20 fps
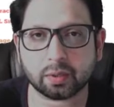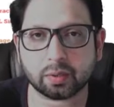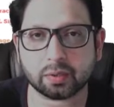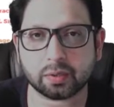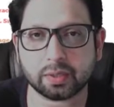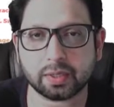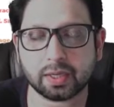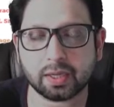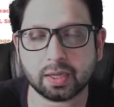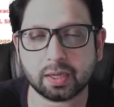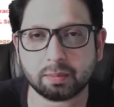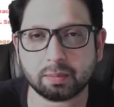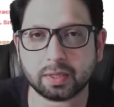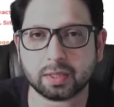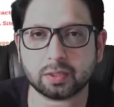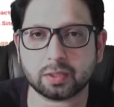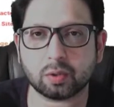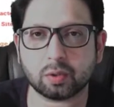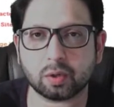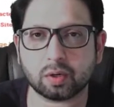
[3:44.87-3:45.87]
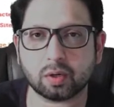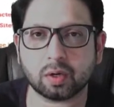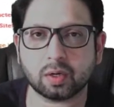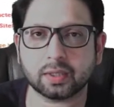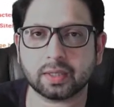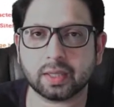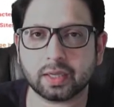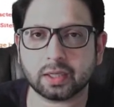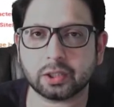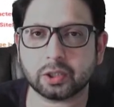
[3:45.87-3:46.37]
Unique means your
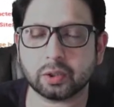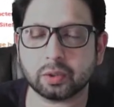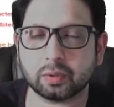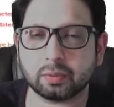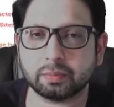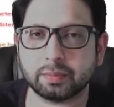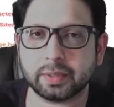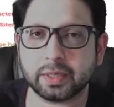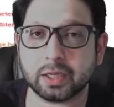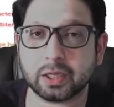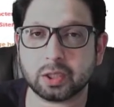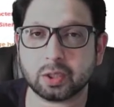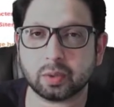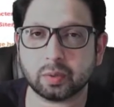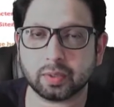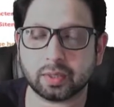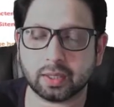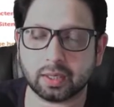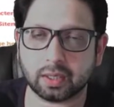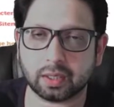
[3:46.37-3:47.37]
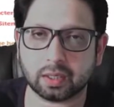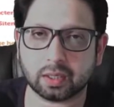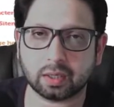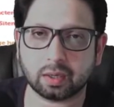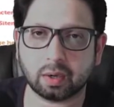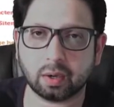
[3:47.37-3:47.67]
content should be unique.